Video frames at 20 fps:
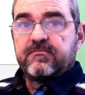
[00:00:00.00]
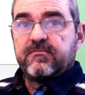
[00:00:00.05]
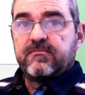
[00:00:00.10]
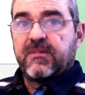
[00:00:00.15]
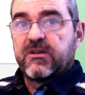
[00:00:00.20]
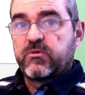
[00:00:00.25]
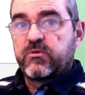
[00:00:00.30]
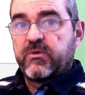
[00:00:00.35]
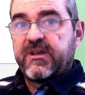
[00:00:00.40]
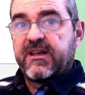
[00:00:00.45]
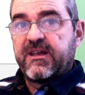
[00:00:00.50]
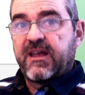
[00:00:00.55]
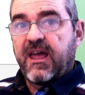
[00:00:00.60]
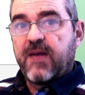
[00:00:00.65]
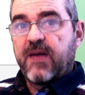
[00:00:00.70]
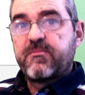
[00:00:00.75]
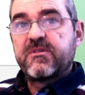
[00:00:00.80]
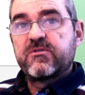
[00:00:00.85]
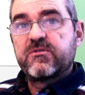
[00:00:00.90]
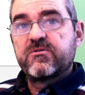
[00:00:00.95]
but we are
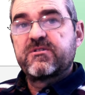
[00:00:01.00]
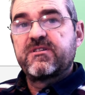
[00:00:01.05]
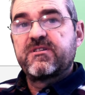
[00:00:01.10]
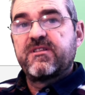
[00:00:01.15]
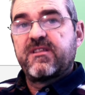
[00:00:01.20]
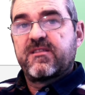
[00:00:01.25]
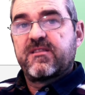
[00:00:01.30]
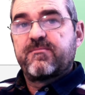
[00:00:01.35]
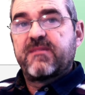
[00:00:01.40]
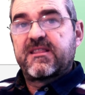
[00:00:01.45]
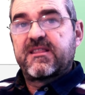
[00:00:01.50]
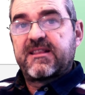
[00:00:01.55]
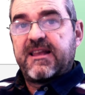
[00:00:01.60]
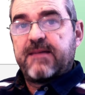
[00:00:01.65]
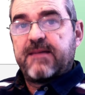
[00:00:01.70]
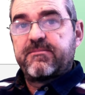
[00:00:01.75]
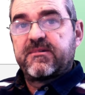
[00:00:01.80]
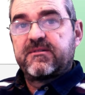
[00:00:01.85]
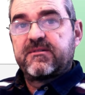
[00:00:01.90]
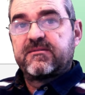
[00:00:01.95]
happy to see that
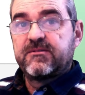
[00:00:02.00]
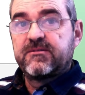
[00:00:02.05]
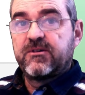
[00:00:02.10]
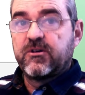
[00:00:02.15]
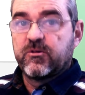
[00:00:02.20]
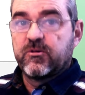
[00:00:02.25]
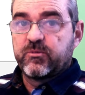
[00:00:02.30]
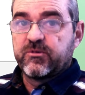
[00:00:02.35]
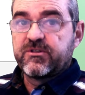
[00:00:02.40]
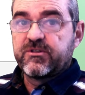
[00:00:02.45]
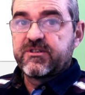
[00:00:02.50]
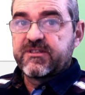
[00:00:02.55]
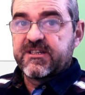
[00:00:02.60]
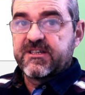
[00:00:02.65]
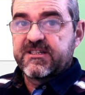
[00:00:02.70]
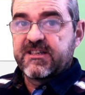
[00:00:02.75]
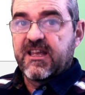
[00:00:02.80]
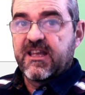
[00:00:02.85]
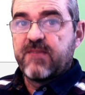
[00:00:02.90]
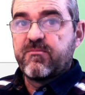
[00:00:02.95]
Matlab outputs the
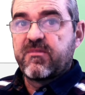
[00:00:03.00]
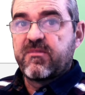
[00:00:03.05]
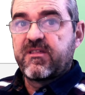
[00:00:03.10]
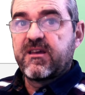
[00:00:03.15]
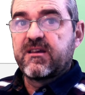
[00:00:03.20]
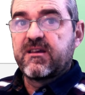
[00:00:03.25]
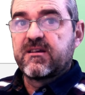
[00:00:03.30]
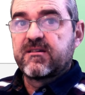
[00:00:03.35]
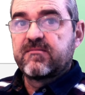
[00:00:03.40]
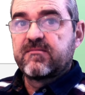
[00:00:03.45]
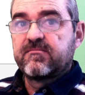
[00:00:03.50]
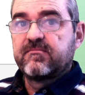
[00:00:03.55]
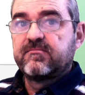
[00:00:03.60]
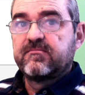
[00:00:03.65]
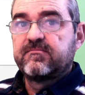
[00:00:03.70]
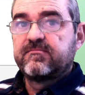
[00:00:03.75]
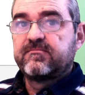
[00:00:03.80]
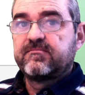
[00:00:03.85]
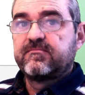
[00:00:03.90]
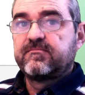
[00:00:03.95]
same thing.
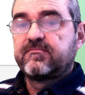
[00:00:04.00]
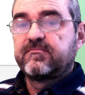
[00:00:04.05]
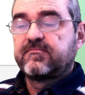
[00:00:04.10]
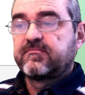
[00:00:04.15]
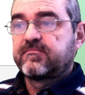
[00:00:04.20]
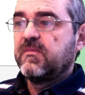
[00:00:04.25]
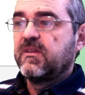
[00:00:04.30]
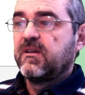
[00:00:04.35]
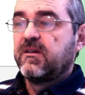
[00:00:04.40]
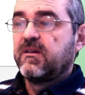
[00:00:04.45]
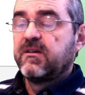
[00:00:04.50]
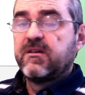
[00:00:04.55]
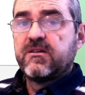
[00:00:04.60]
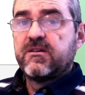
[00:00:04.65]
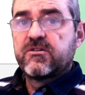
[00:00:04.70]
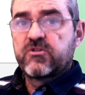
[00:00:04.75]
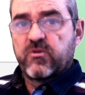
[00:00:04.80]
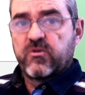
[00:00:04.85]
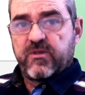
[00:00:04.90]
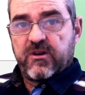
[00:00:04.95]

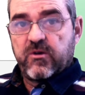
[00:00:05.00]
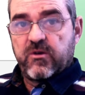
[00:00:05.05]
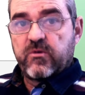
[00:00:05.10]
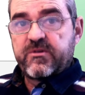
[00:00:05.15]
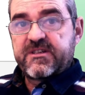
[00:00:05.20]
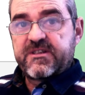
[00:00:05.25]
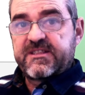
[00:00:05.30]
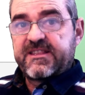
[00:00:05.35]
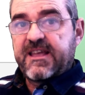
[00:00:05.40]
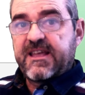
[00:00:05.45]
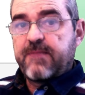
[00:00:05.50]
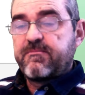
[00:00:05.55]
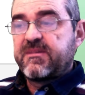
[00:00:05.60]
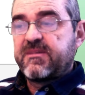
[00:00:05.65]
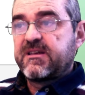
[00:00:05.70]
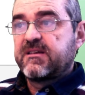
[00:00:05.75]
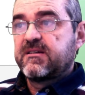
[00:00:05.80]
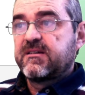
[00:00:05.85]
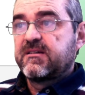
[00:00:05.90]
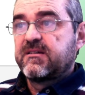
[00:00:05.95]
So the lowest
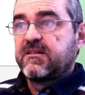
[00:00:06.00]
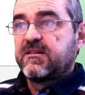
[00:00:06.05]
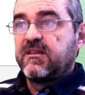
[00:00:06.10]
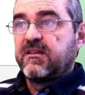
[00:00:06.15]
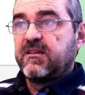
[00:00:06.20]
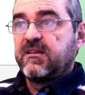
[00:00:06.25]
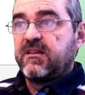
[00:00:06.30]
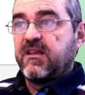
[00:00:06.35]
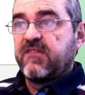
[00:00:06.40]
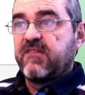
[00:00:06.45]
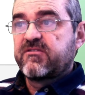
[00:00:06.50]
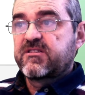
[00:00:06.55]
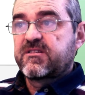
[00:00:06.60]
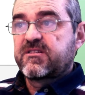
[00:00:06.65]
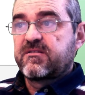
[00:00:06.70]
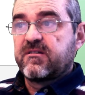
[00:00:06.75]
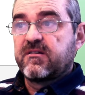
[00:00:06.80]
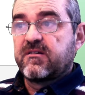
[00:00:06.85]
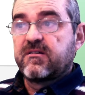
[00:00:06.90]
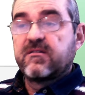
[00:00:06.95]
damping gives
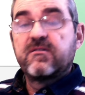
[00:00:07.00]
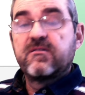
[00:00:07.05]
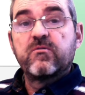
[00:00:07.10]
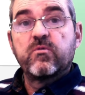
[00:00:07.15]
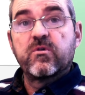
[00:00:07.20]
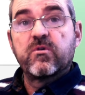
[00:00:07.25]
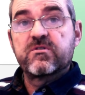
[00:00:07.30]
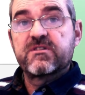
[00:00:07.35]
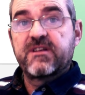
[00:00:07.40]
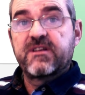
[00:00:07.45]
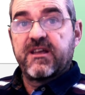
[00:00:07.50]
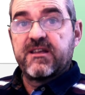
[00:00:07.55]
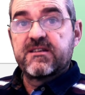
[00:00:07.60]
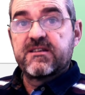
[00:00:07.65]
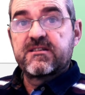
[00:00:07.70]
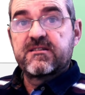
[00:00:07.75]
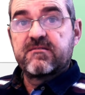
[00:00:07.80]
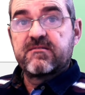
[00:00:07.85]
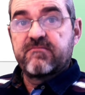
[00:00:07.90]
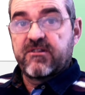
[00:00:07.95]
the worst
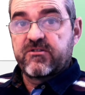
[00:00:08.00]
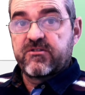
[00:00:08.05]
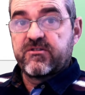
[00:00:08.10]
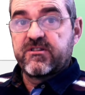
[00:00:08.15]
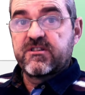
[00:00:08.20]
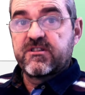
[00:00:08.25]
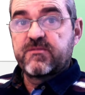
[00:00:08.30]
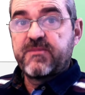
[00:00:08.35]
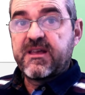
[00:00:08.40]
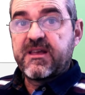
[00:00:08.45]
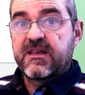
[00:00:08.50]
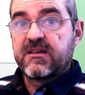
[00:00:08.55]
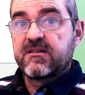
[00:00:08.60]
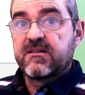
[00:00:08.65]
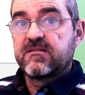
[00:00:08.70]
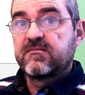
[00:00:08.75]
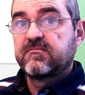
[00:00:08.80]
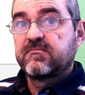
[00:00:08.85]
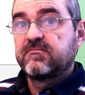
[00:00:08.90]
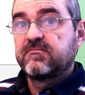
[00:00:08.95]
case resonance peak.